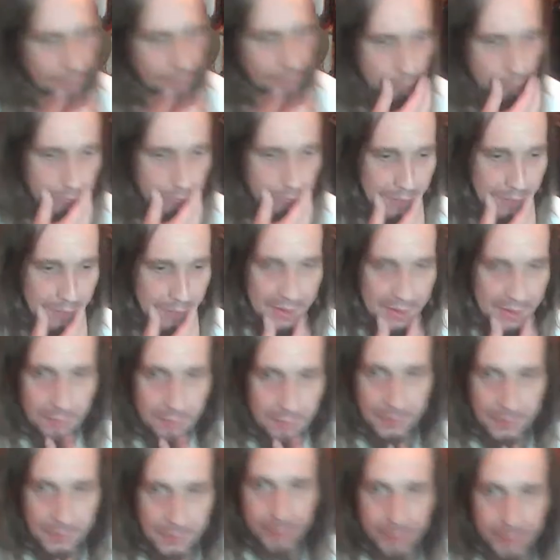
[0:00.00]
making
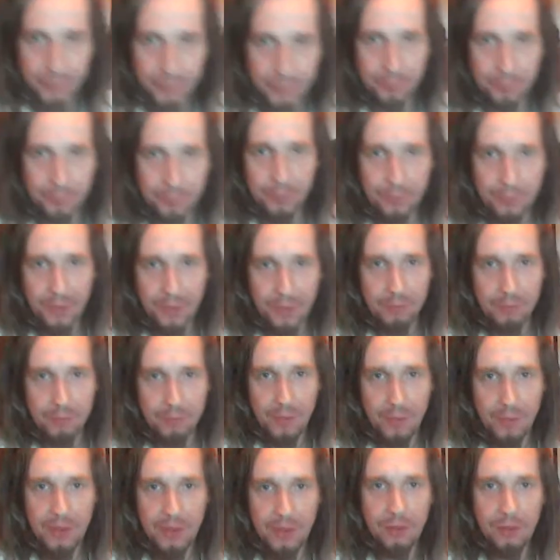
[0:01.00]
people
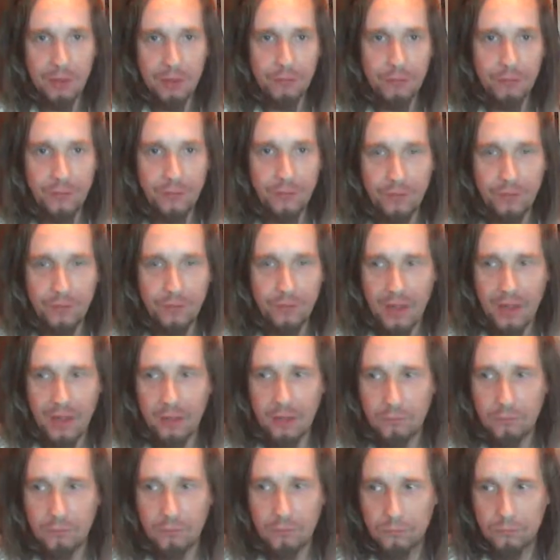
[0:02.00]

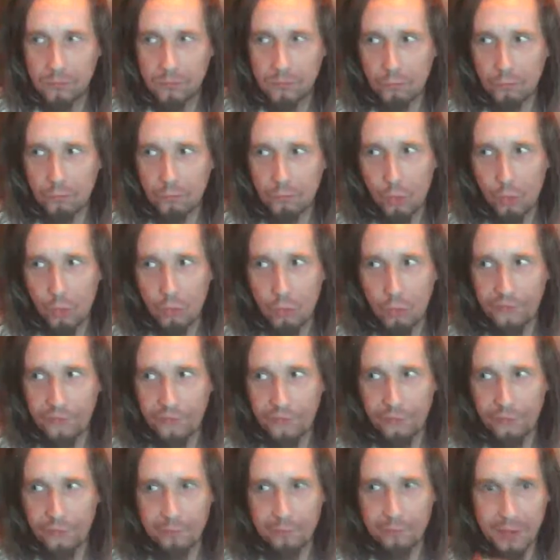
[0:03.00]
getting more sort
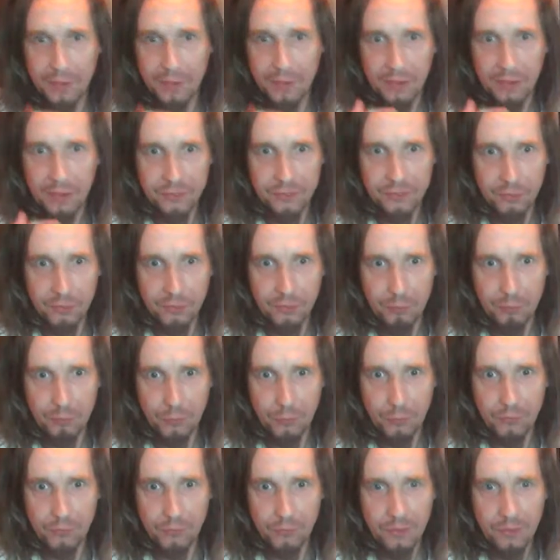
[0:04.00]
of beginners on
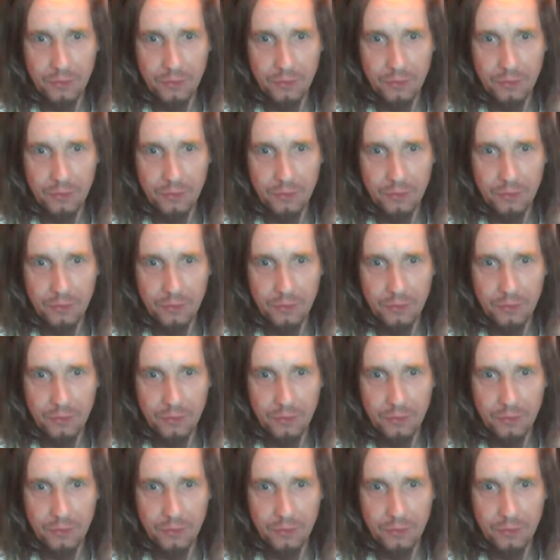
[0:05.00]
board